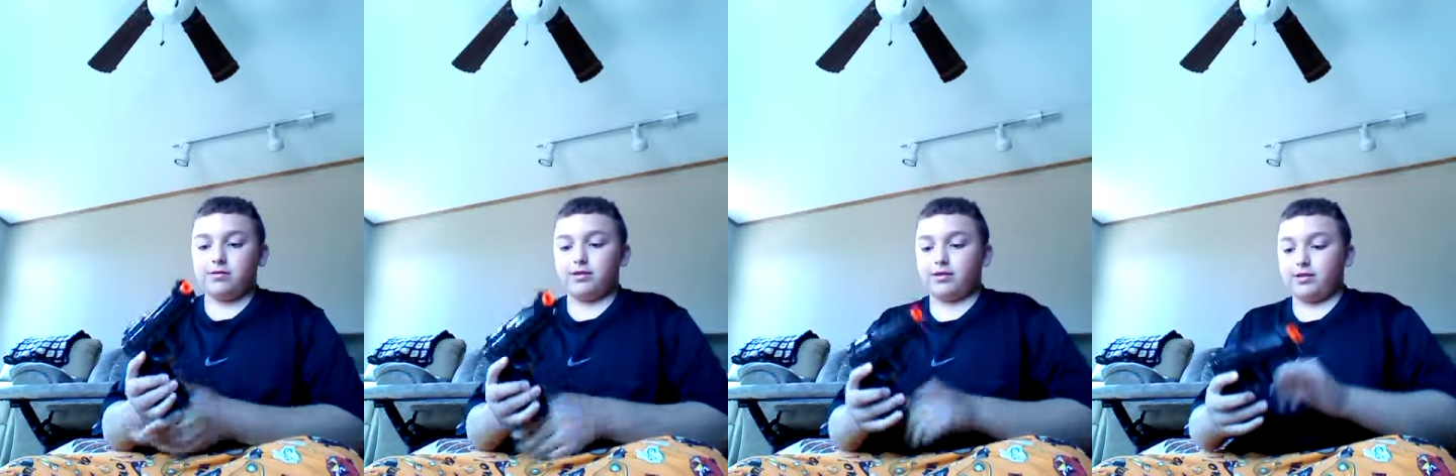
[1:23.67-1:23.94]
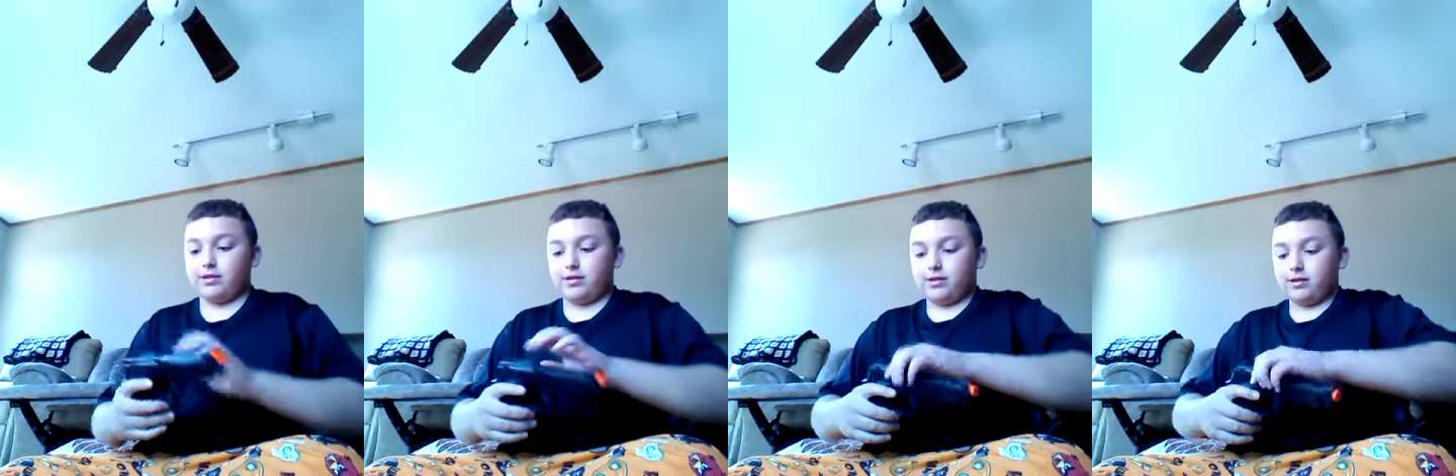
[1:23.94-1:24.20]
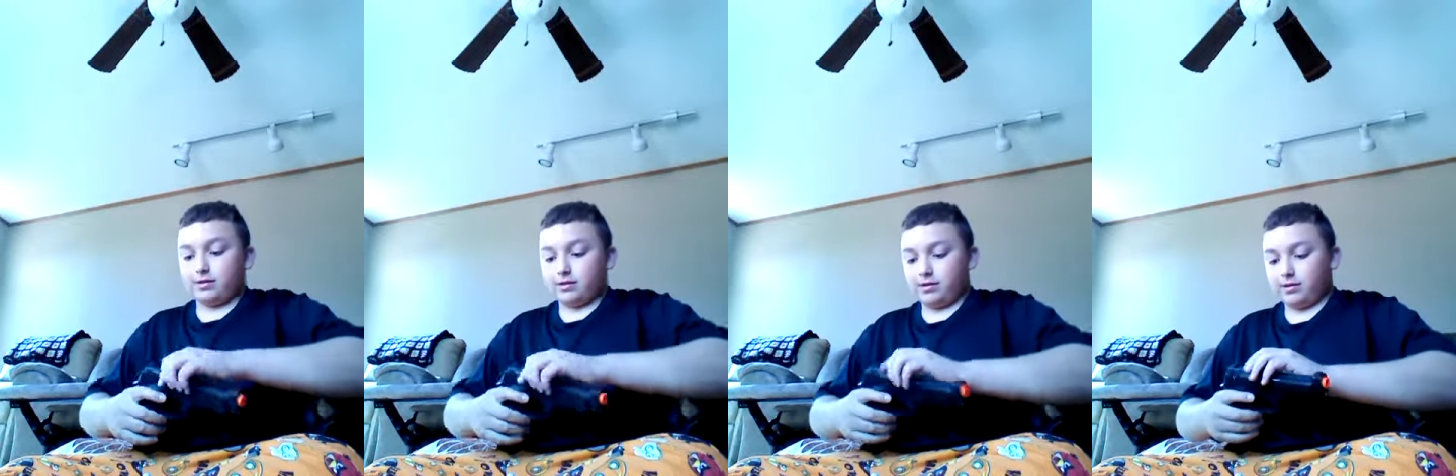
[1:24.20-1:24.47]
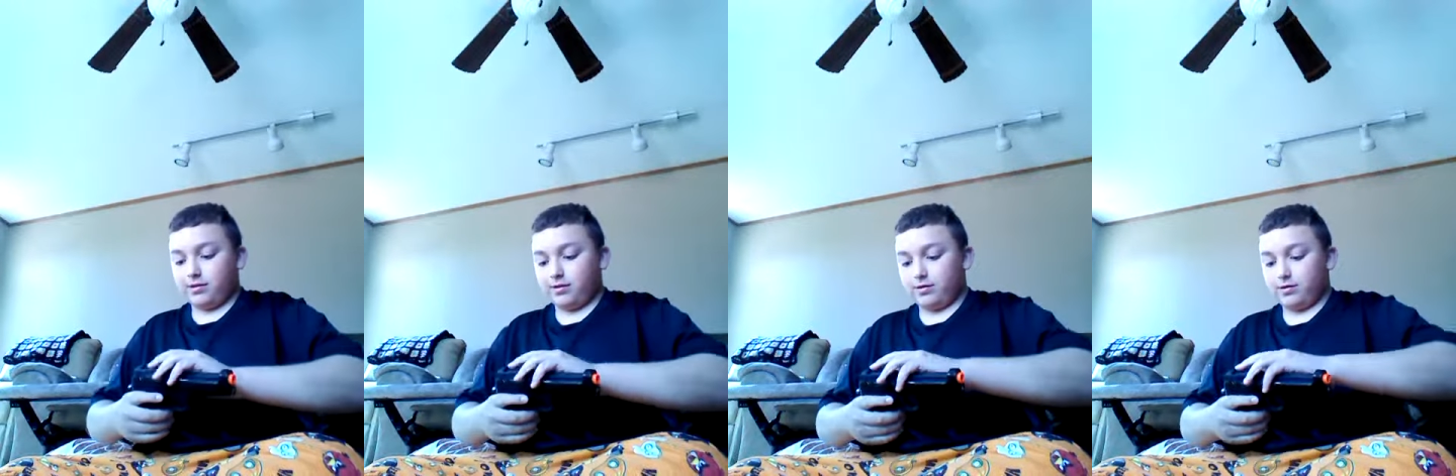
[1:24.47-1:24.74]
like this.
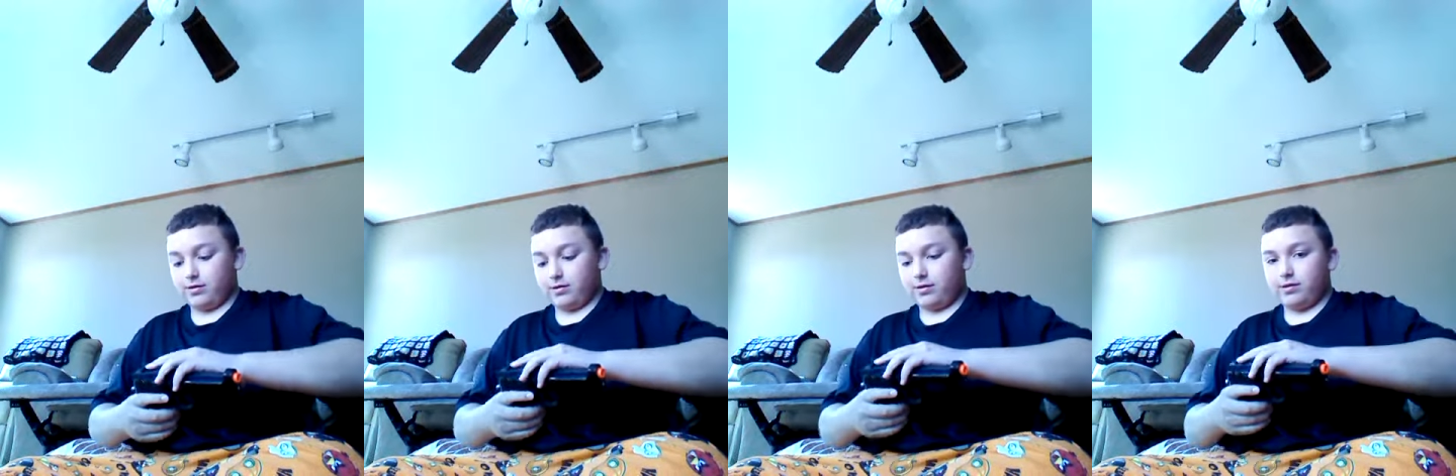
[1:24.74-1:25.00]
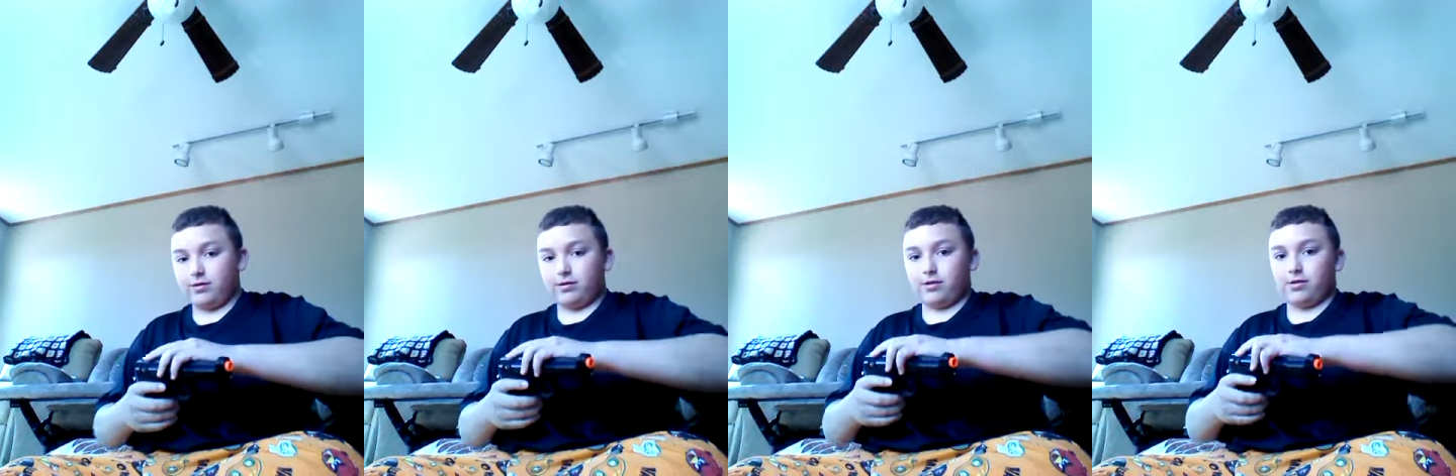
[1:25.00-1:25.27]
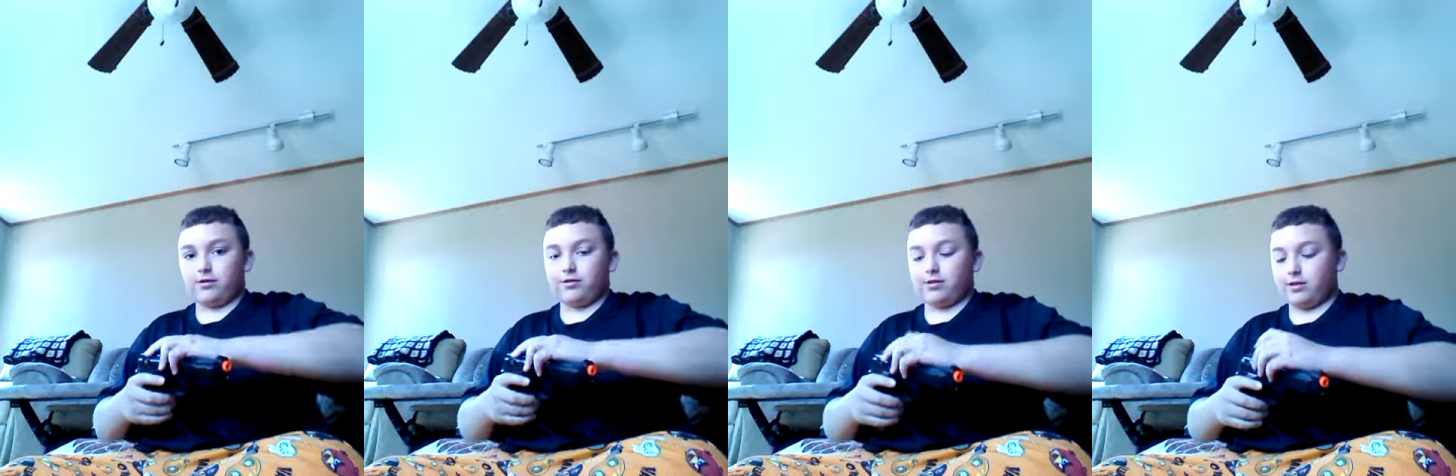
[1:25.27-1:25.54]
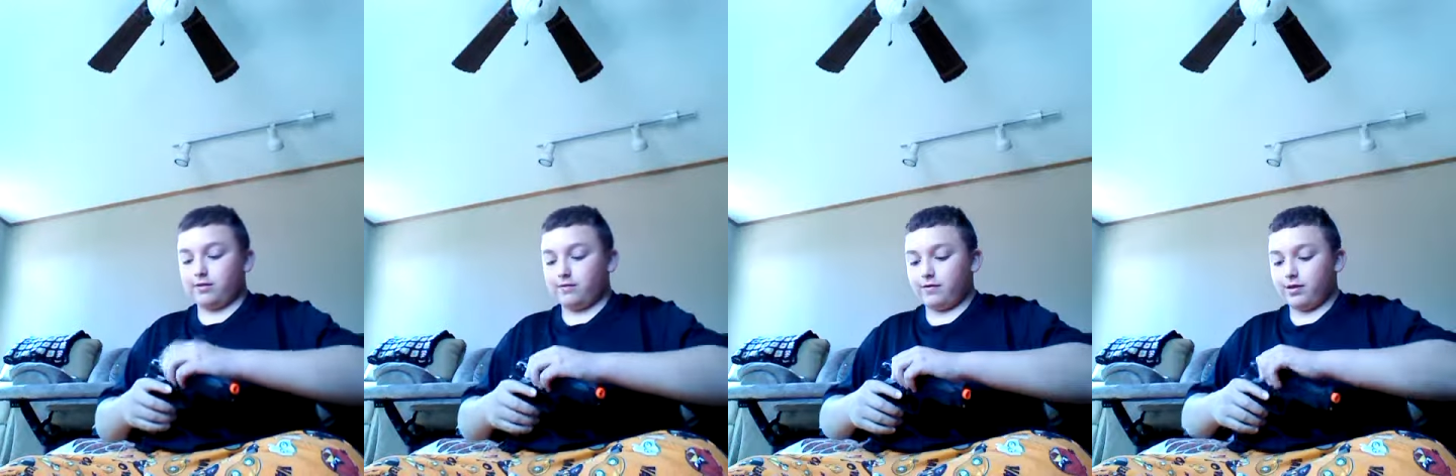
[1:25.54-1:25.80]
Turn on
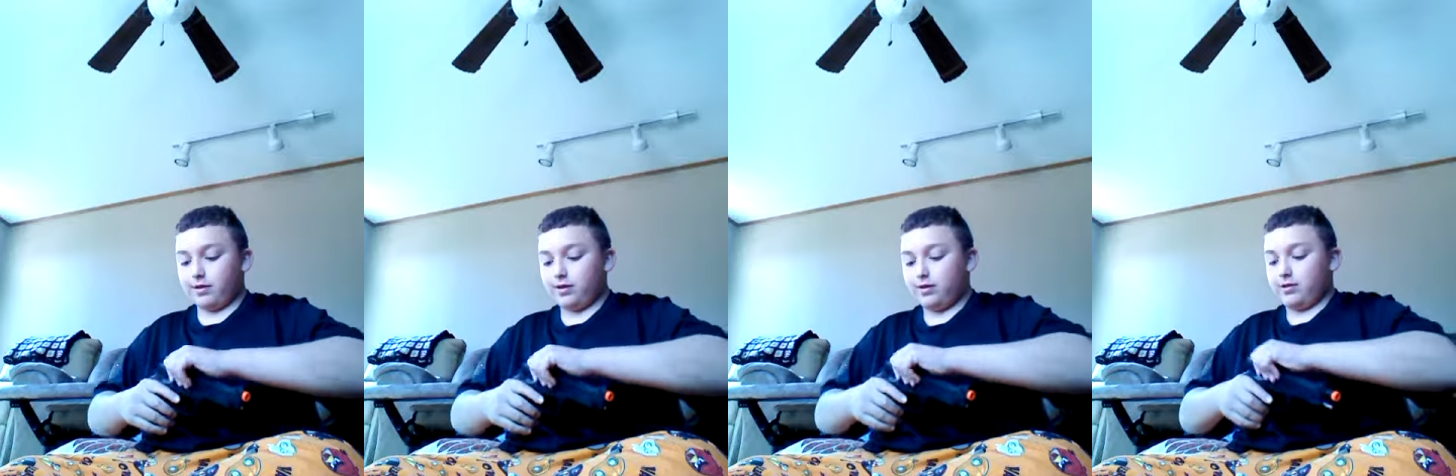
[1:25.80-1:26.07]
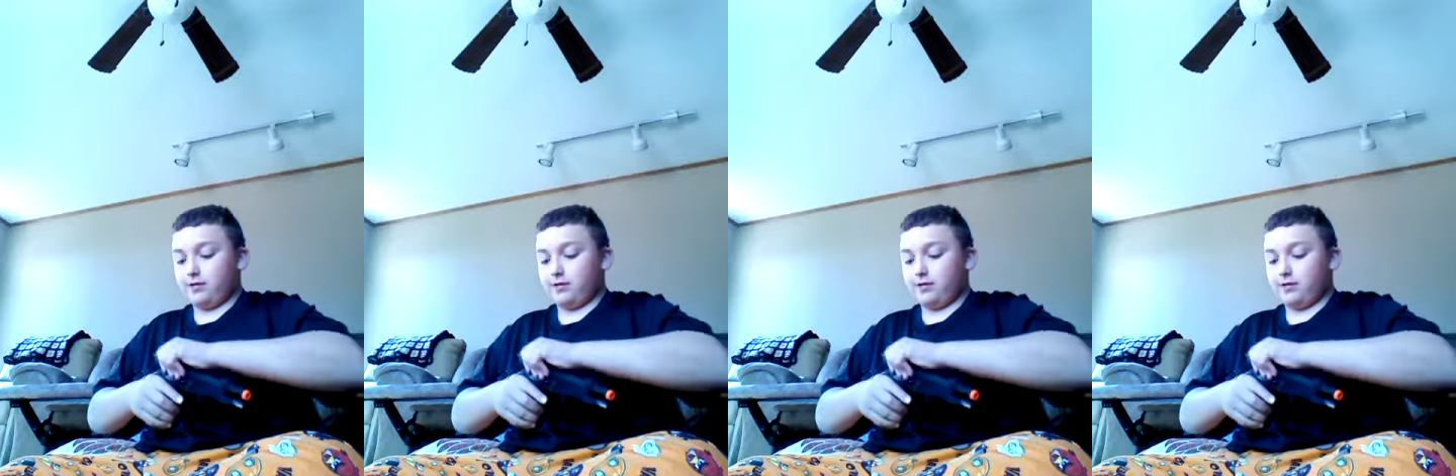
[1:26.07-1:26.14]
safety